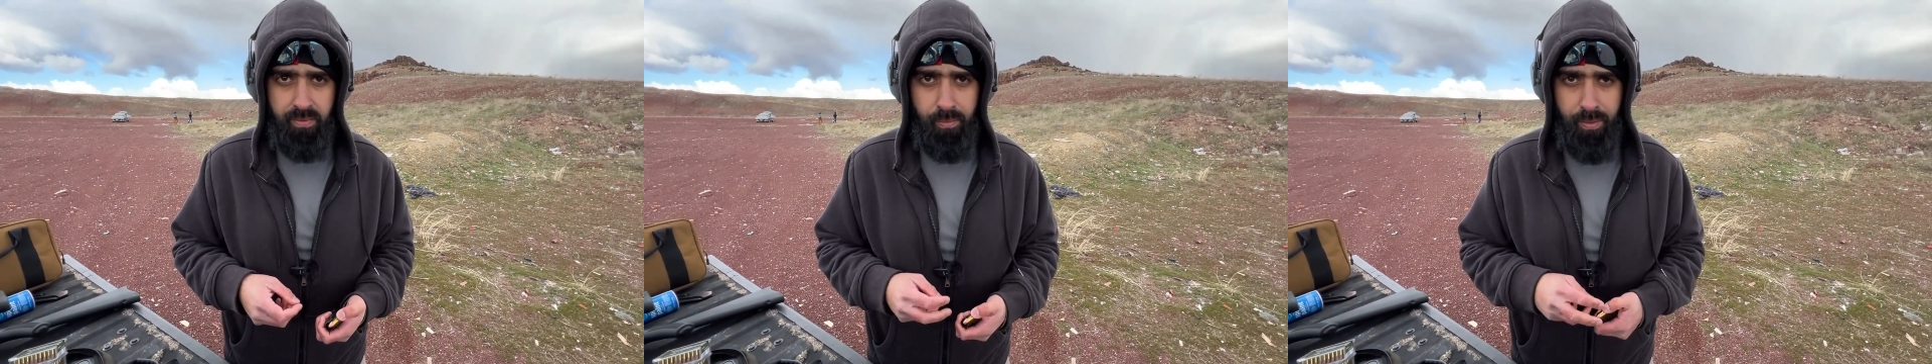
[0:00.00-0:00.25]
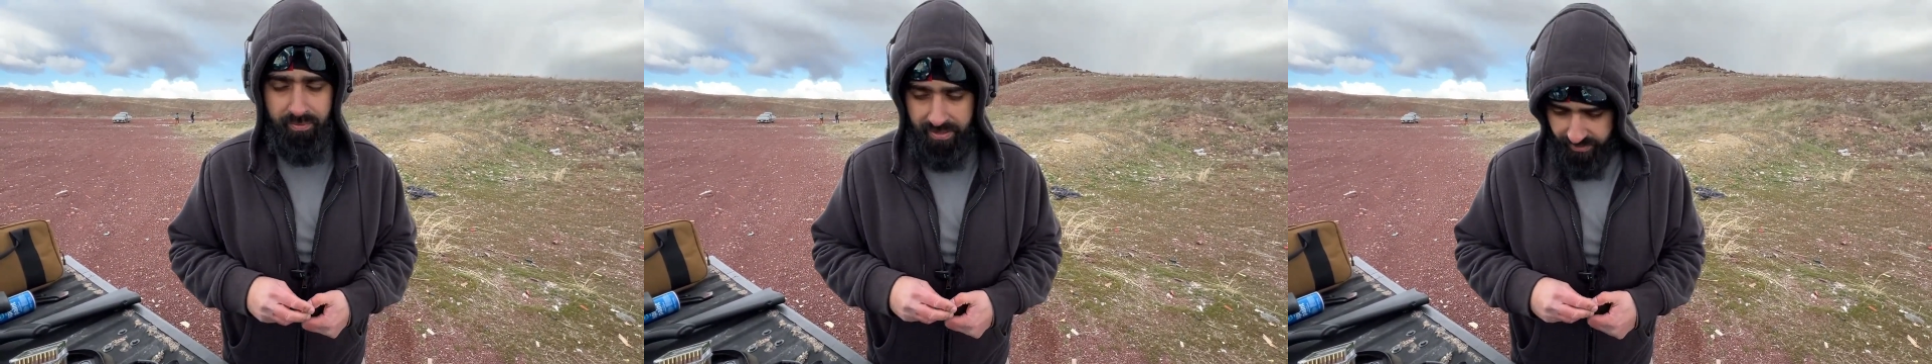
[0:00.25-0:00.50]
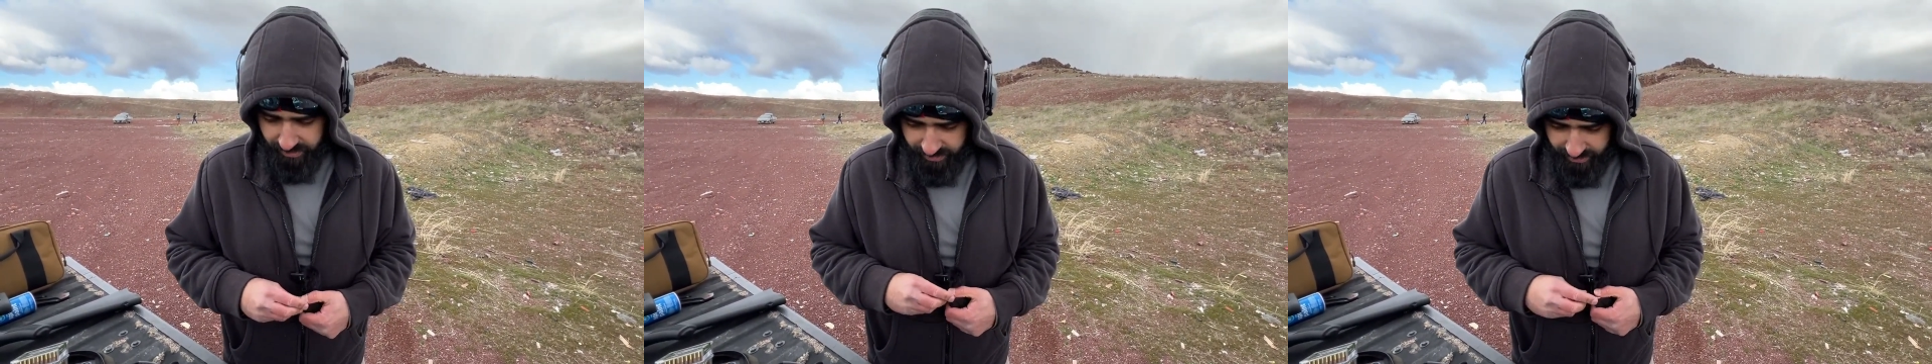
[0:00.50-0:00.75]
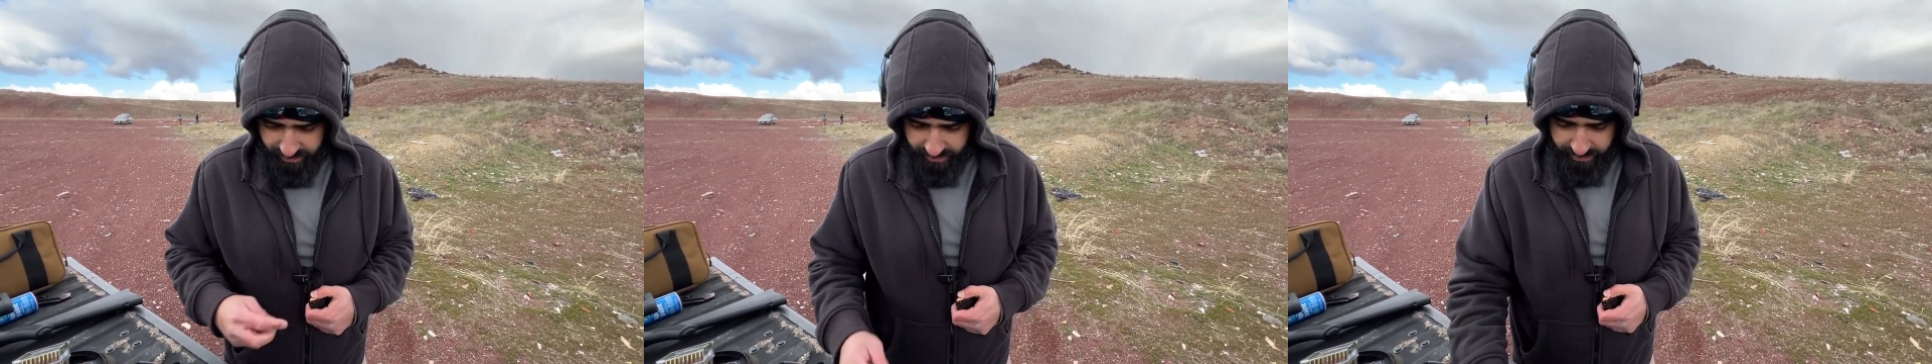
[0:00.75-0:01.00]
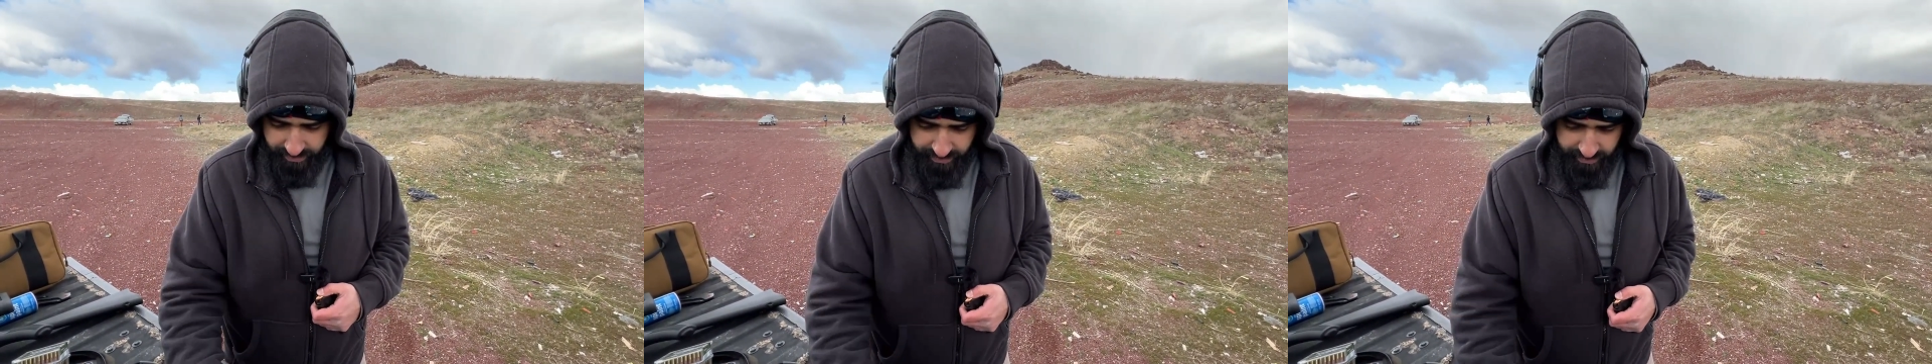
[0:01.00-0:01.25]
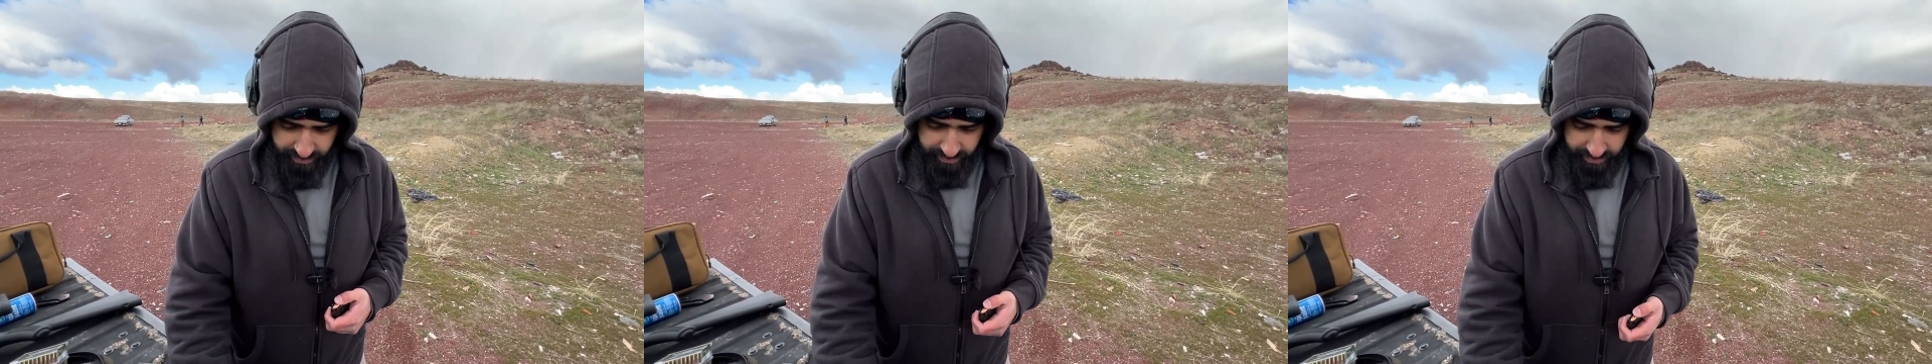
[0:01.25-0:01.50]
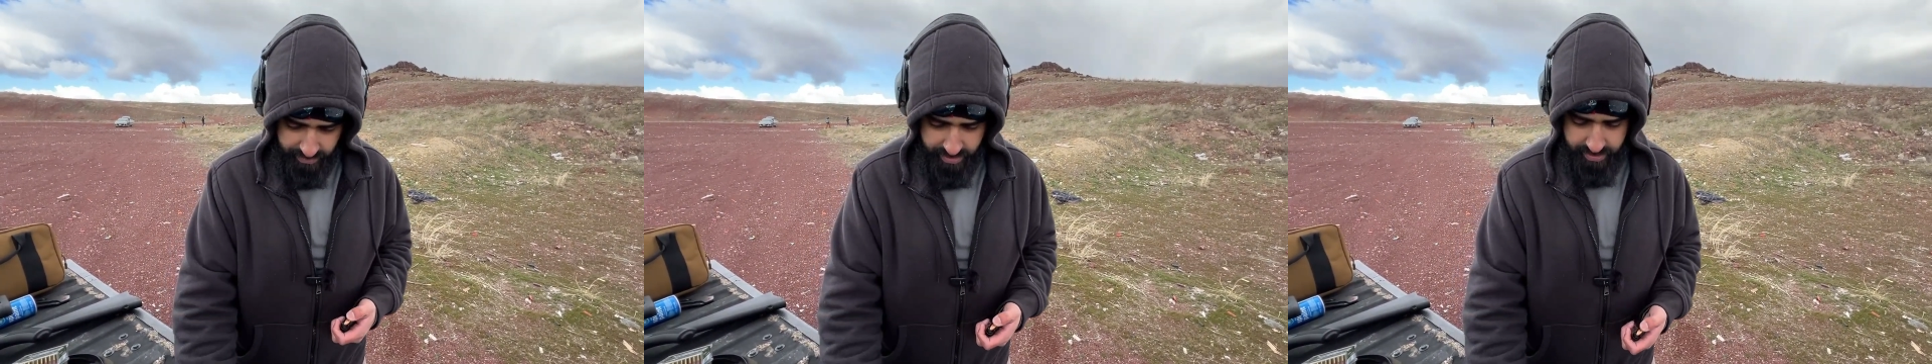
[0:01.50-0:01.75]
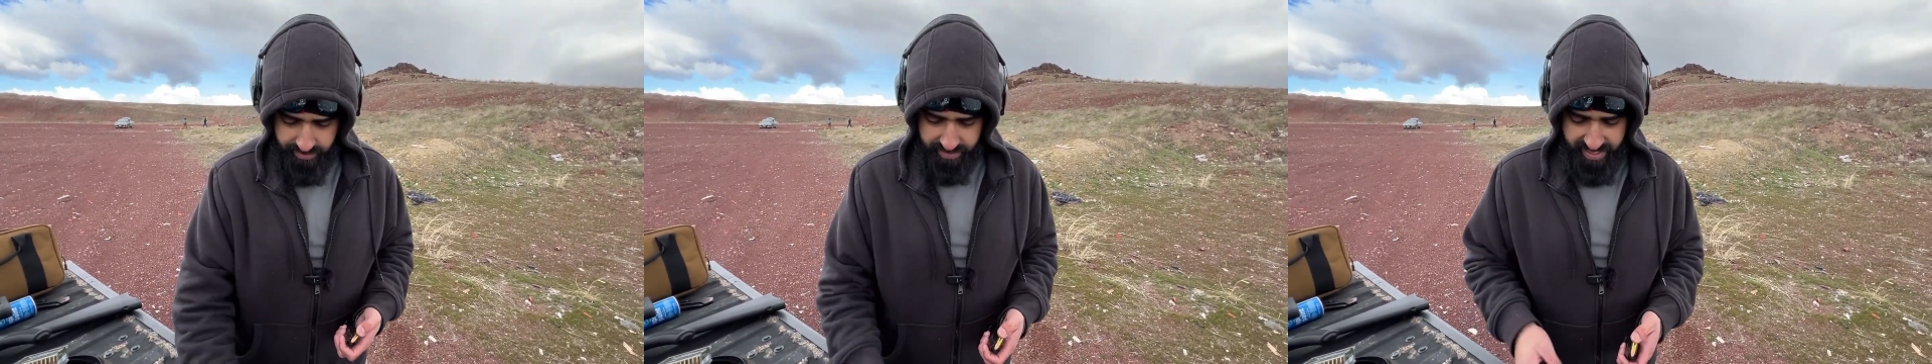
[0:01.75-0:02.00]
one round. One round.
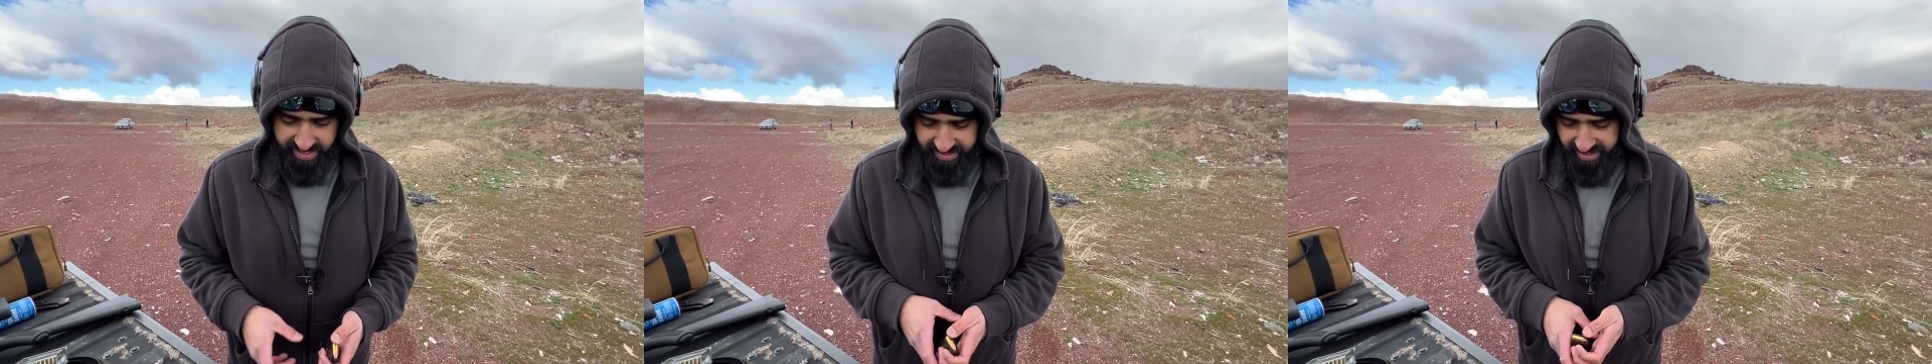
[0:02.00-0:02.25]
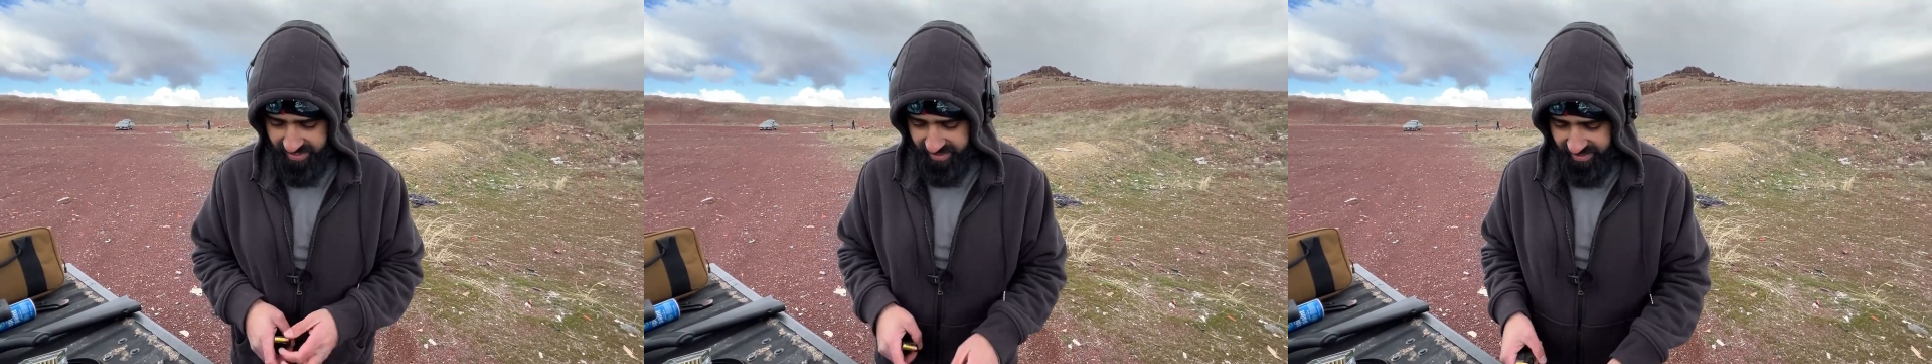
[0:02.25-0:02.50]
Alright, guys,